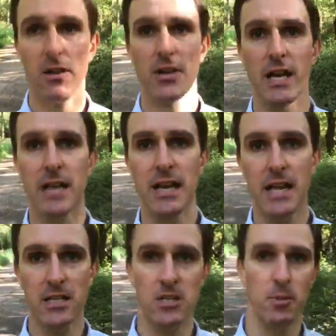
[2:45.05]
that it
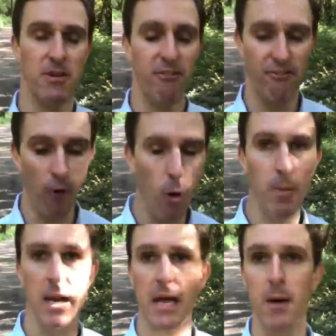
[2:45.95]
needs to be
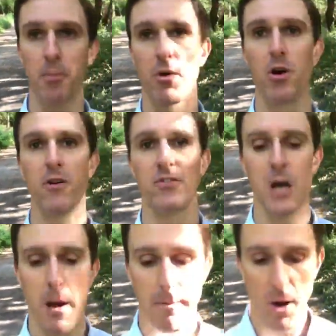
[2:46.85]
formally approved
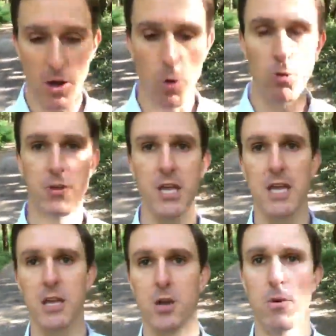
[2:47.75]
by all the
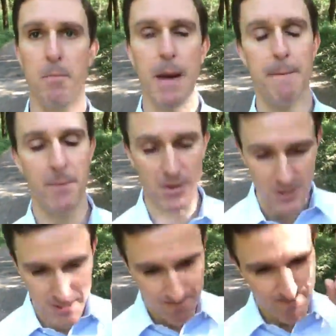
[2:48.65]
EU
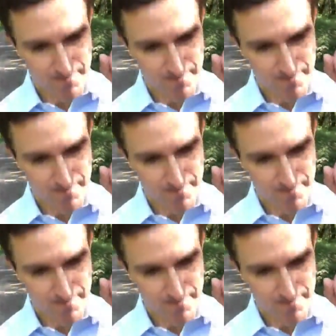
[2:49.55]
members.